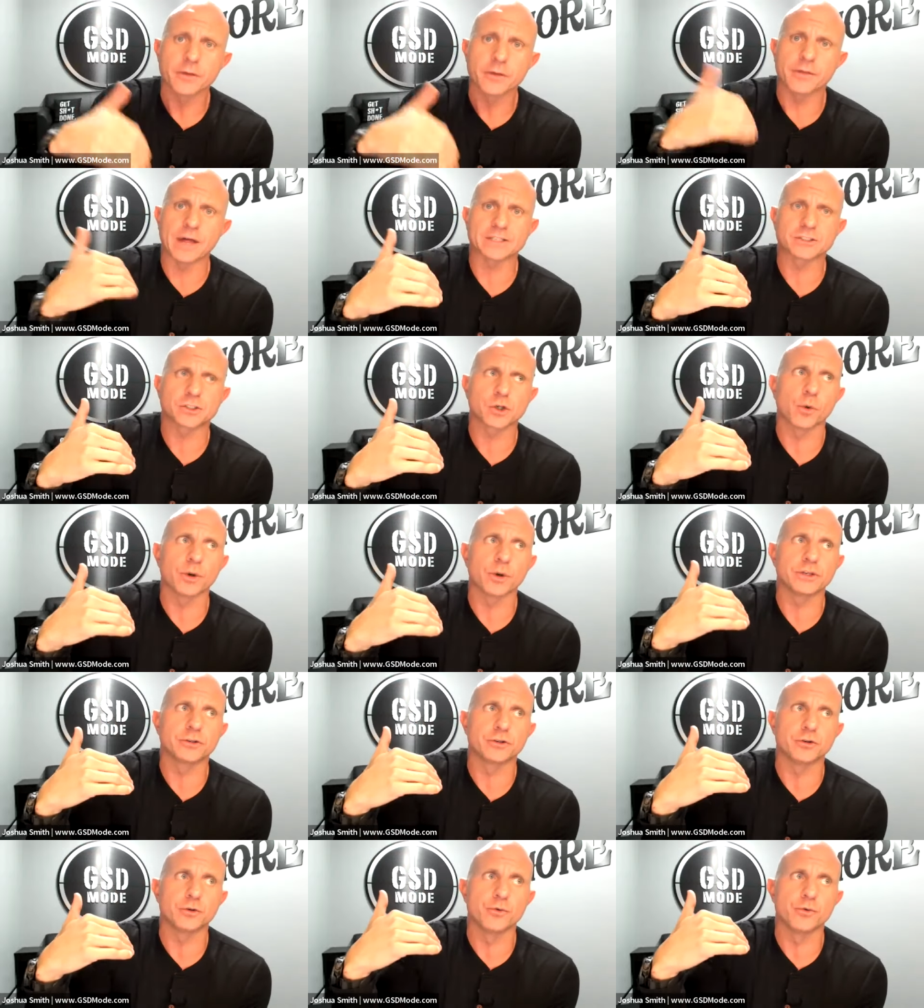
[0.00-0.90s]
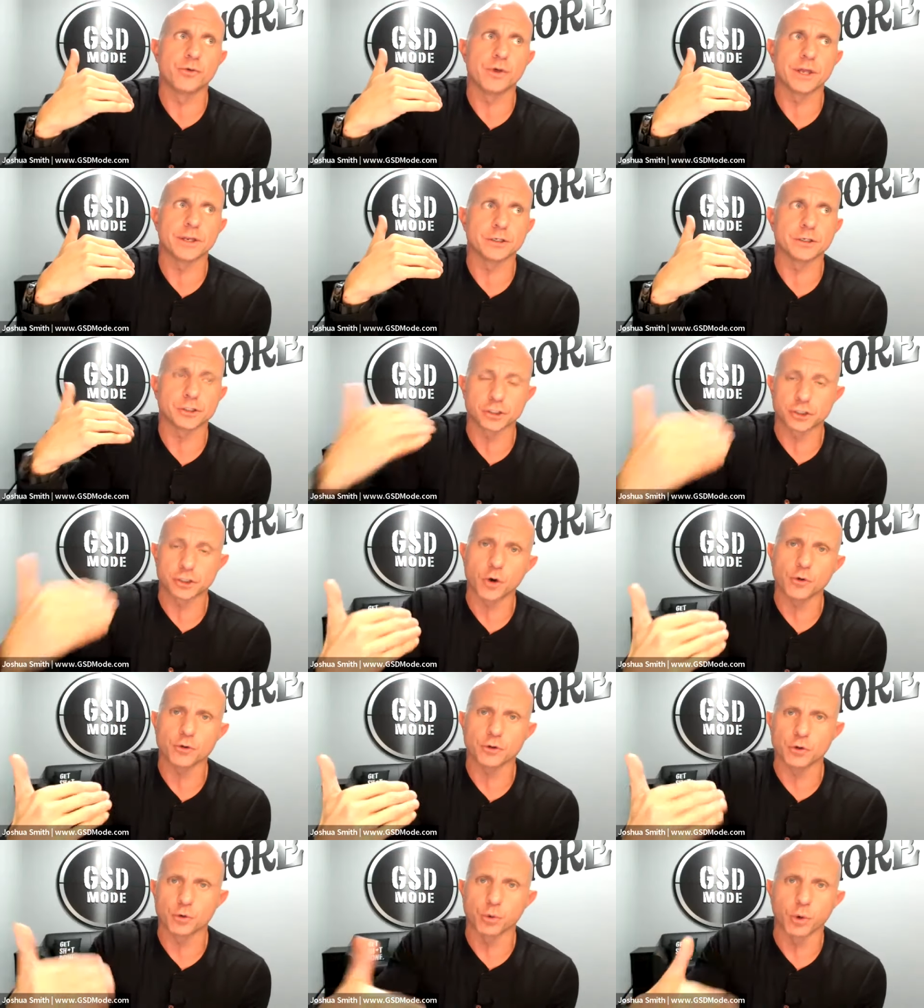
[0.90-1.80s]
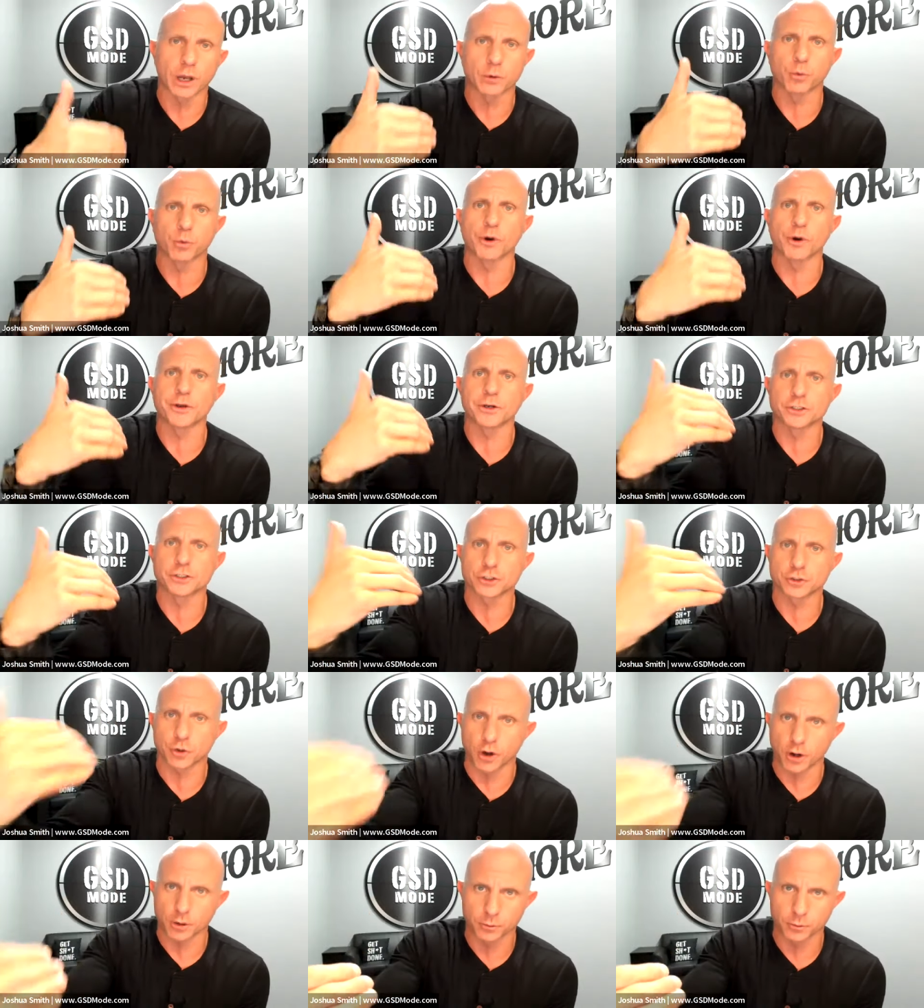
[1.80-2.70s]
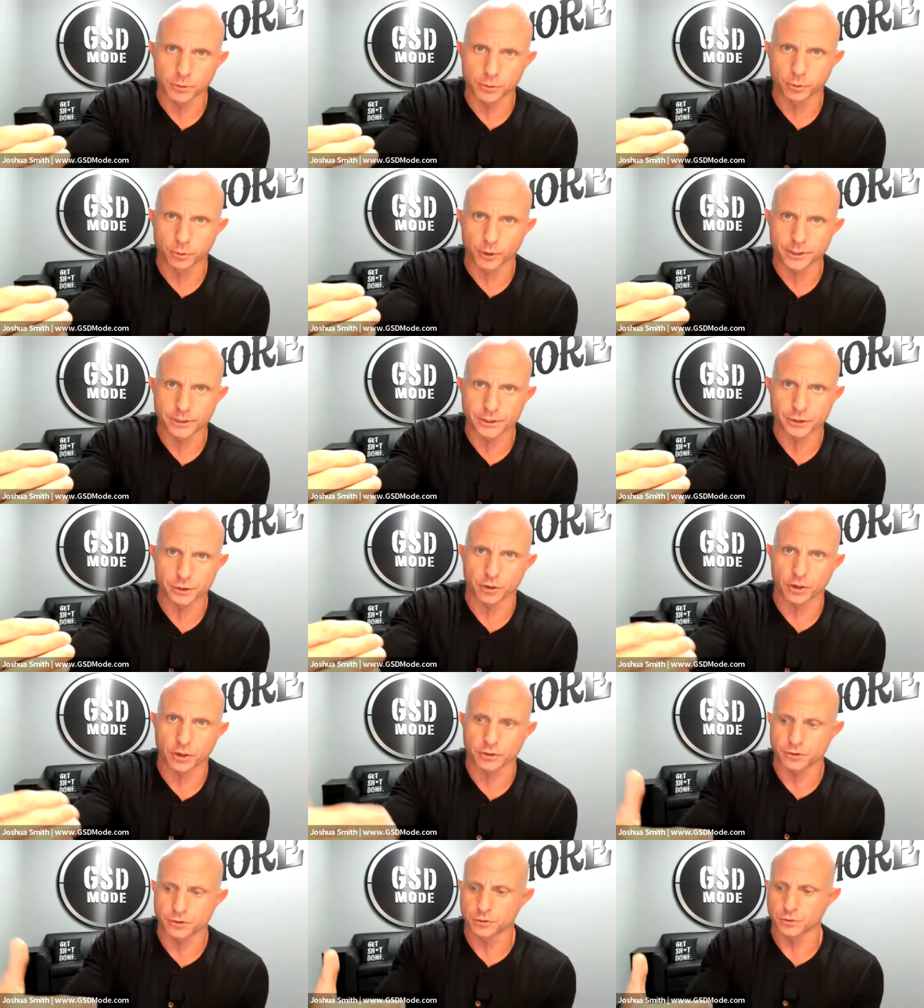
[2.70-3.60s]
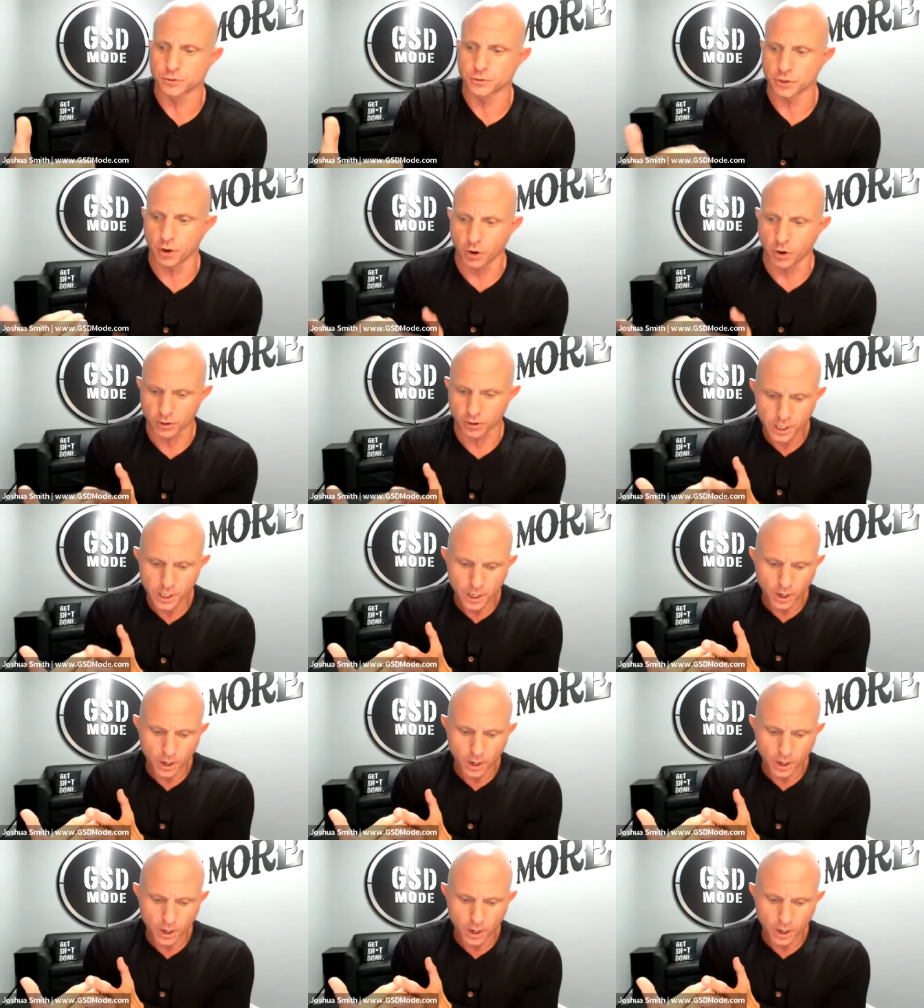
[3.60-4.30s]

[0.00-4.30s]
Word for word: That that's going to then show you like where your strong where your strong suits are